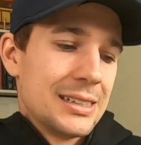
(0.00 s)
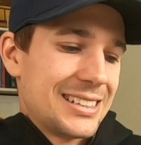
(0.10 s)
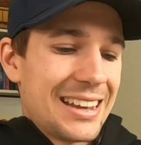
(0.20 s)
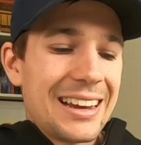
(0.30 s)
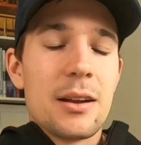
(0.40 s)

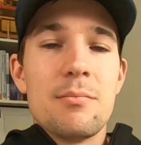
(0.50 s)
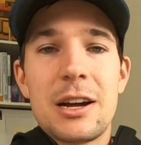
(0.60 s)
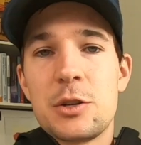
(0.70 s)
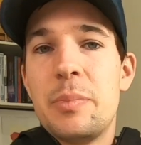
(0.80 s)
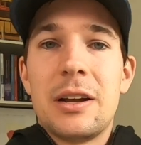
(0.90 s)
to then get a
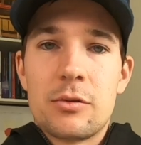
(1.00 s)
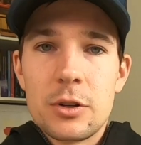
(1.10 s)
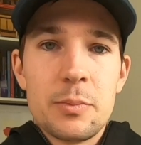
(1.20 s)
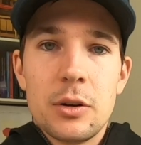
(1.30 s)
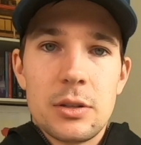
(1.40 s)
much better
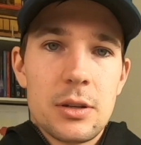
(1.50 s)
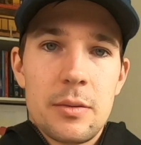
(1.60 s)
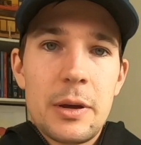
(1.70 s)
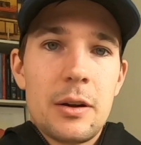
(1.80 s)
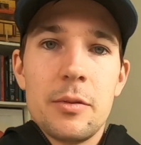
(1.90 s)
response and
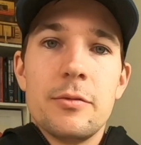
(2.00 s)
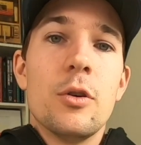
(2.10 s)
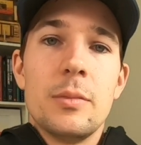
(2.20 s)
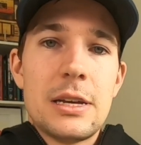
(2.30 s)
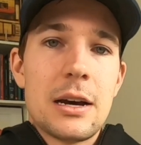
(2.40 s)
a better
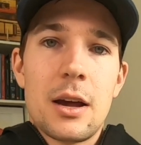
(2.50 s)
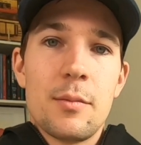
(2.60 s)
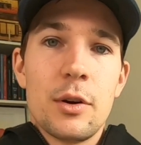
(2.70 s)
performance outcome